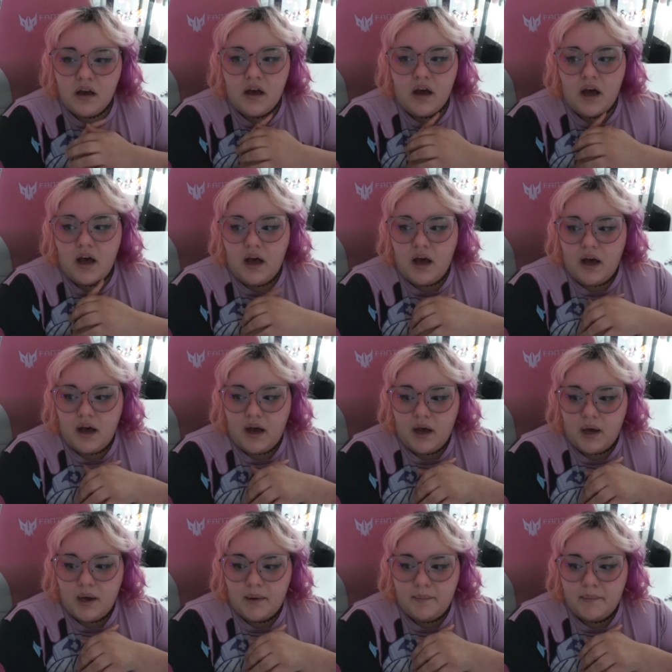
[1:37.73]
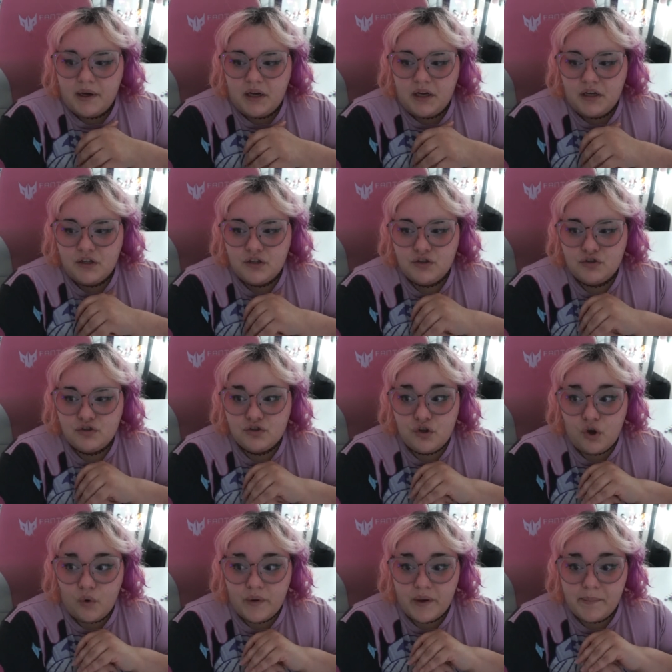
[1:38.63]
um,
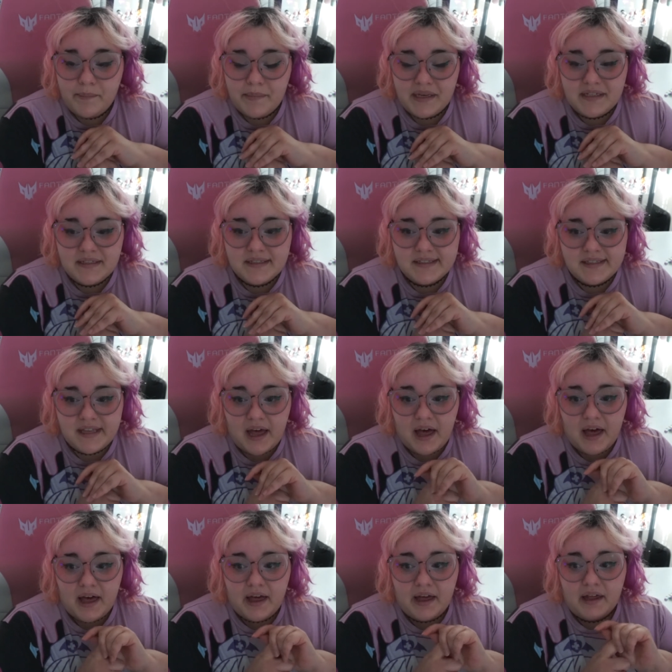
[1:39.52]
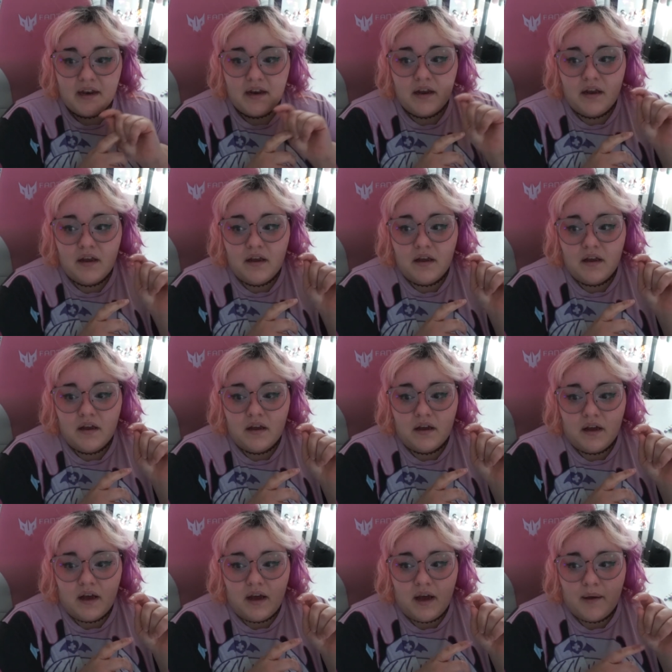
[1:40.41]
so it means that
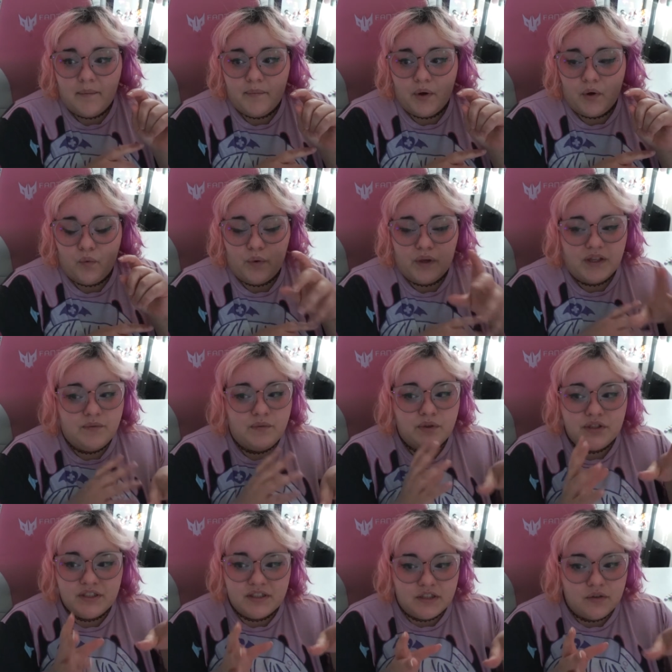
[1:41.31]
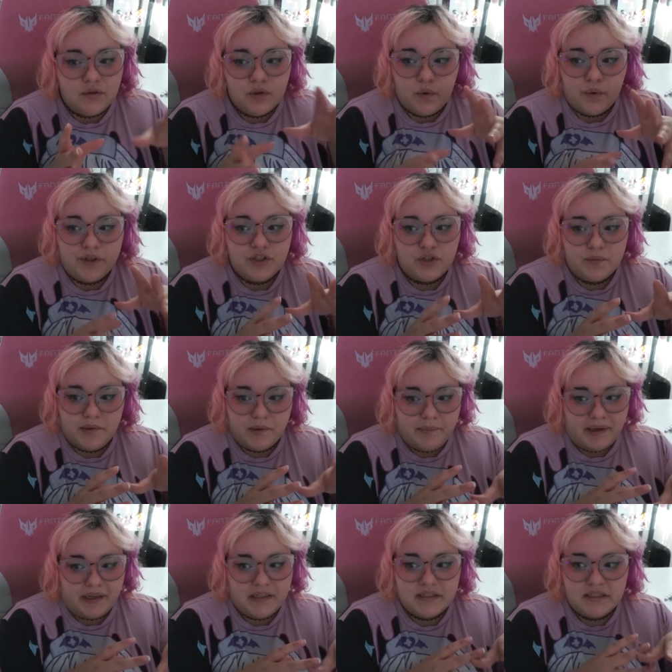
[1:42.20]
um, we were still going to be
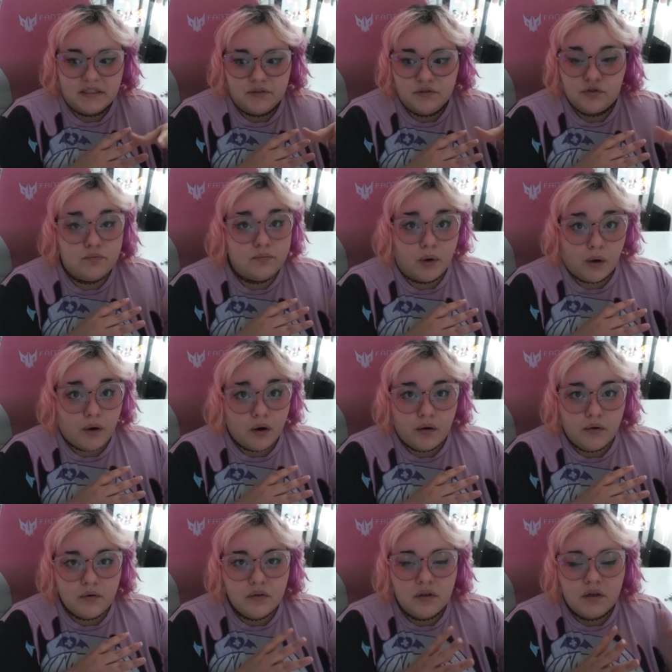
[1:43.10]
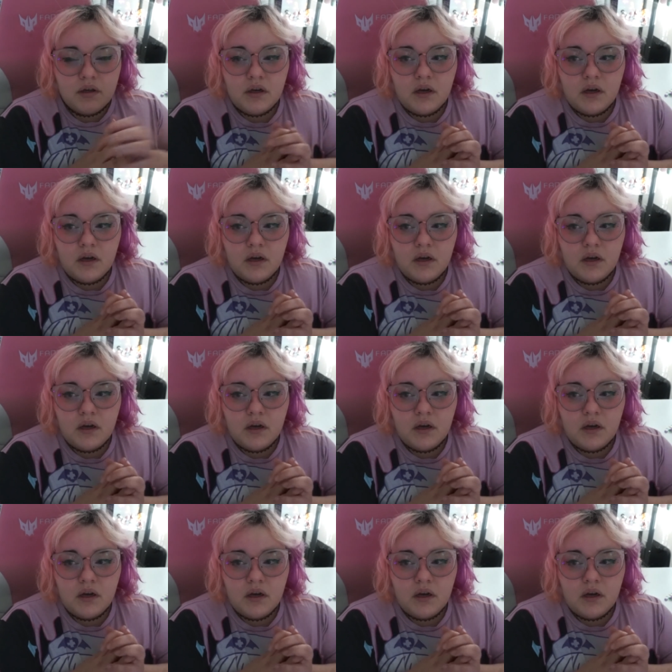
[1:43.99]
painting tomorrow.